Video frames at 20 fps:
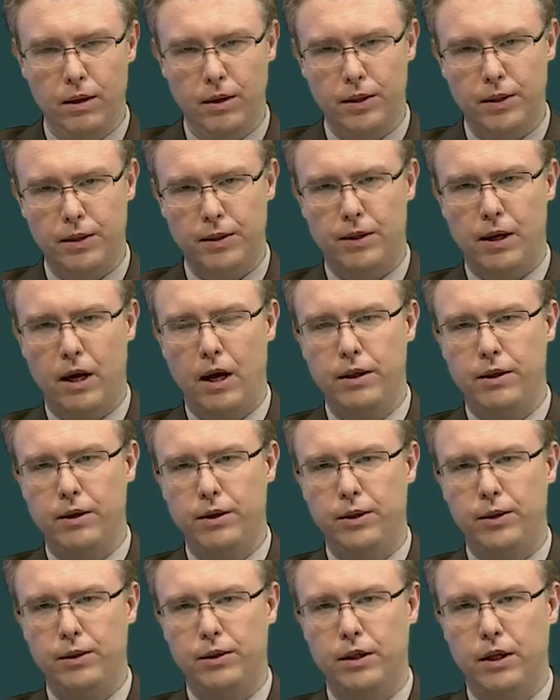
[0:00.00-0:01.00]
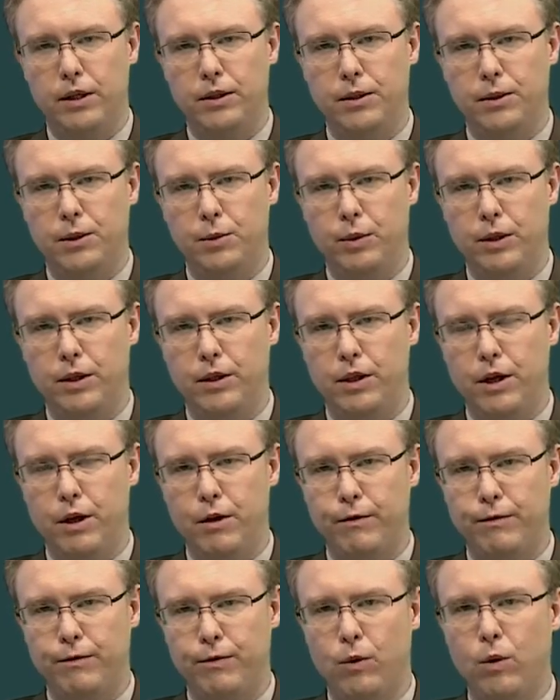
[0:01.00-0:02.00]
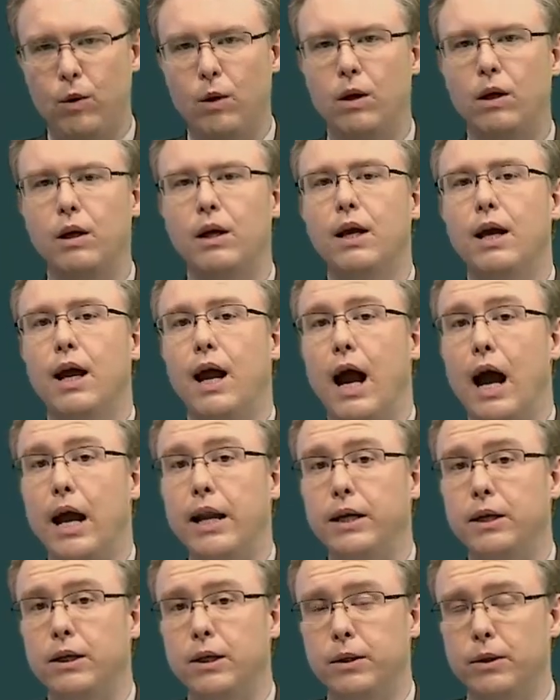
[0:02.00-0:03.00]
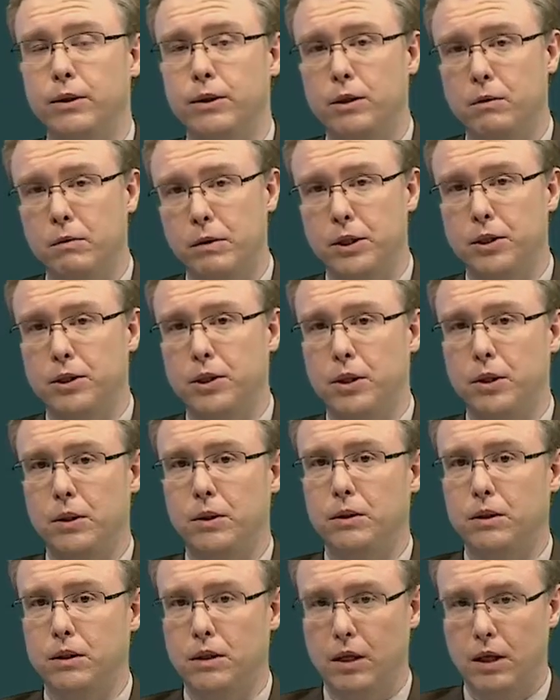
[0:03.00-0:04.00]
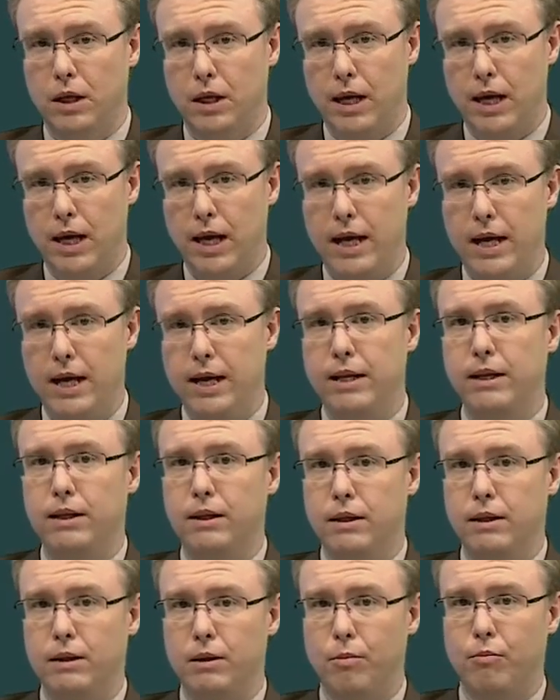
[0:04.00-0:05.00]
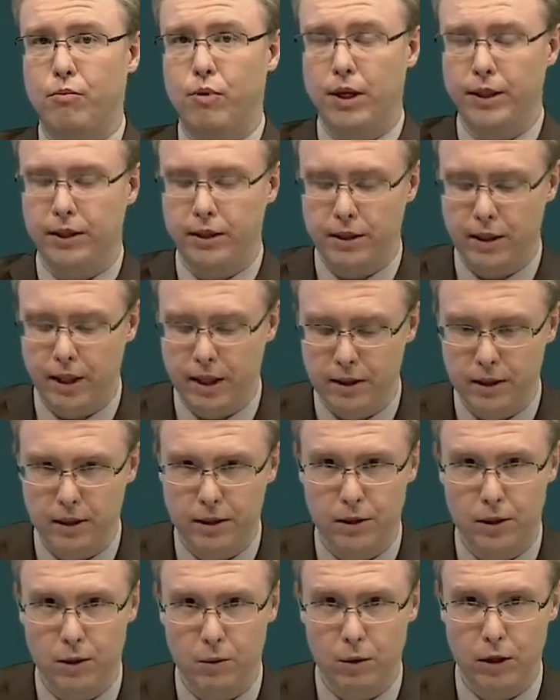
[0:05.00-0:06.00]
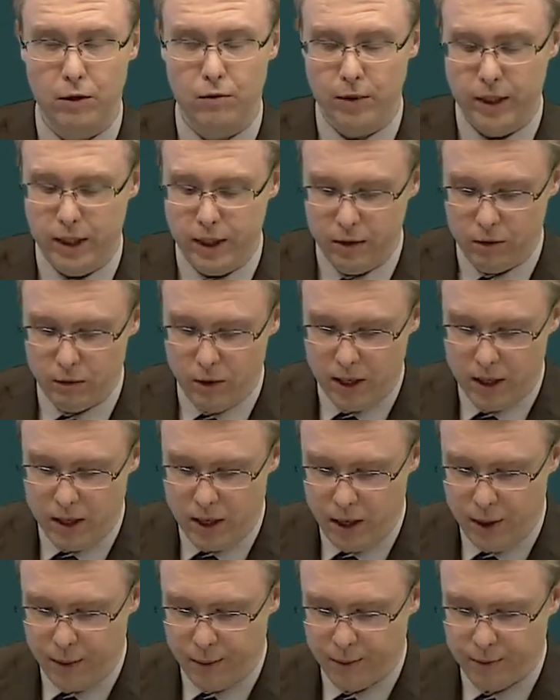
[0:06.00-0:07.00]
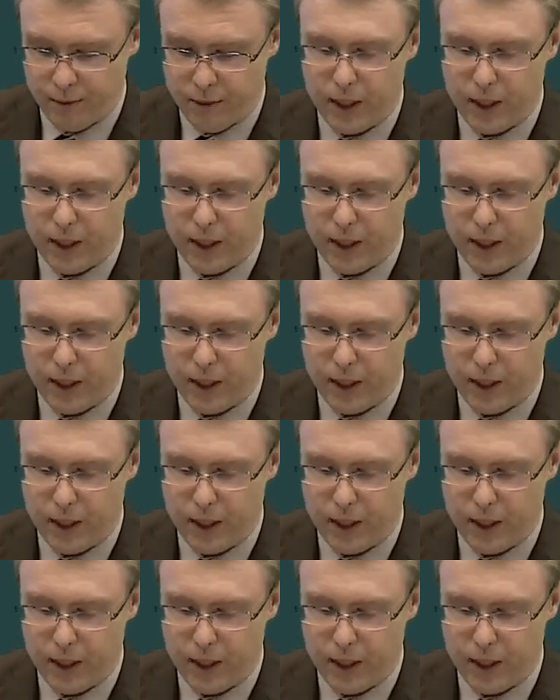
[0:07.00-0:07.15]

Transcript: start the new sentence with therefore, and include the result in the present sentence that we're reading right now.